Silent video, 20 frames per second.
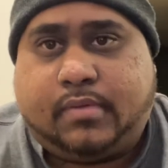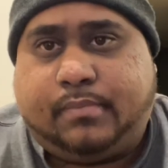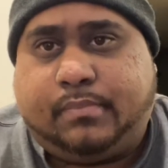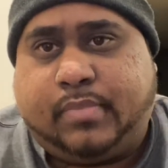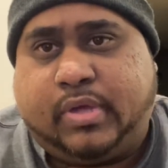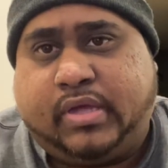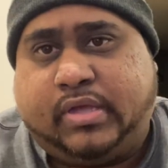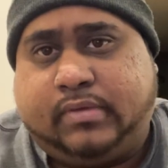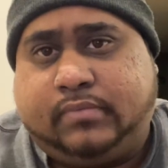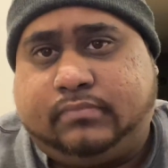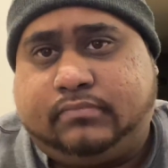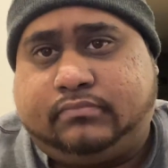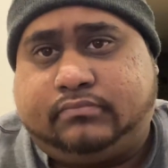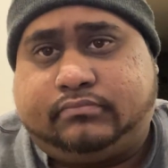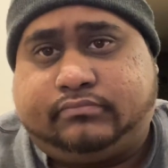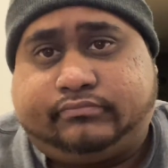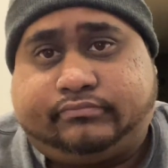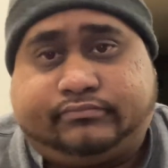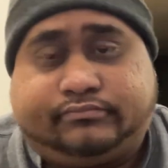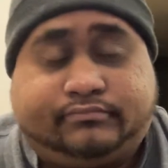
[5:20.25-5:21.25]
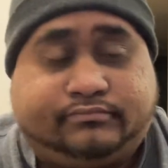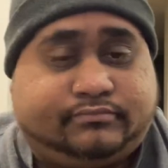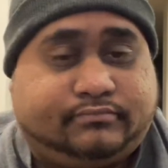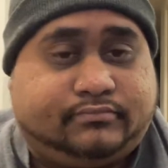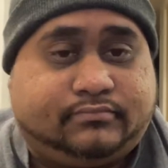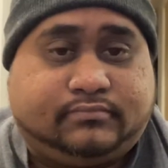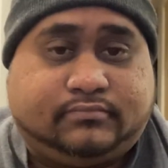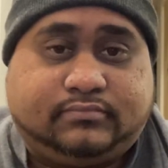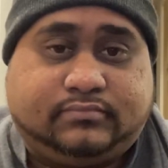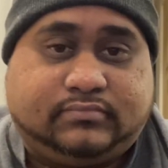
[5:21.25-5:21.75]
but
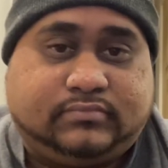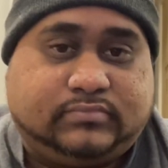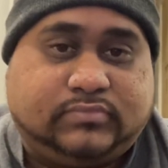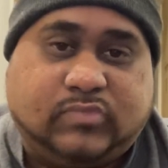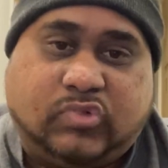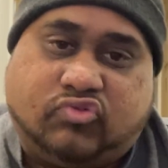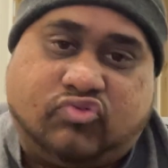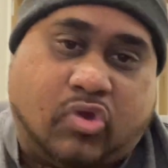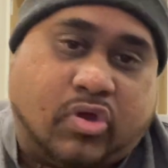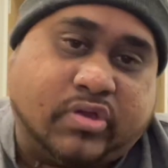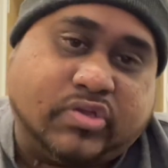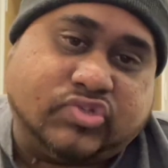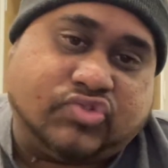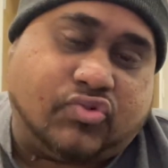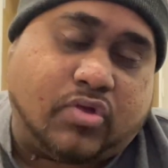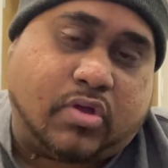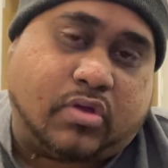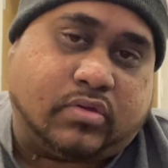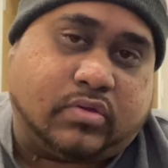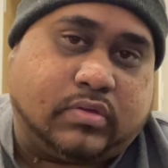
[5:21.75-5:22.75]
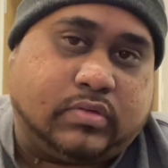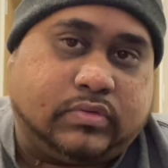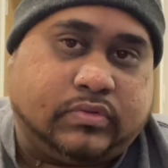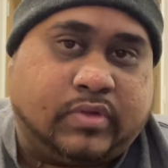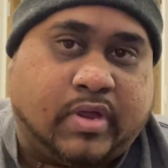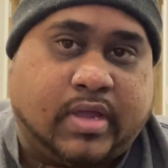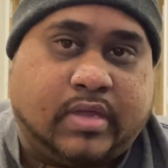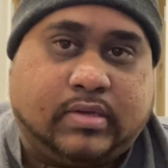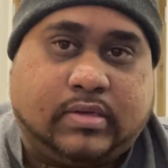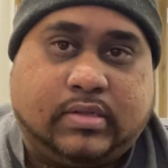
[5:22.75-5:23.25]
wrong is wrong,
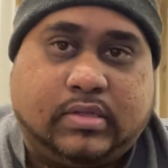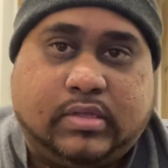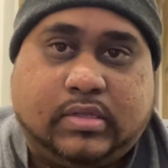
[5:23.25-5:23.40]
right?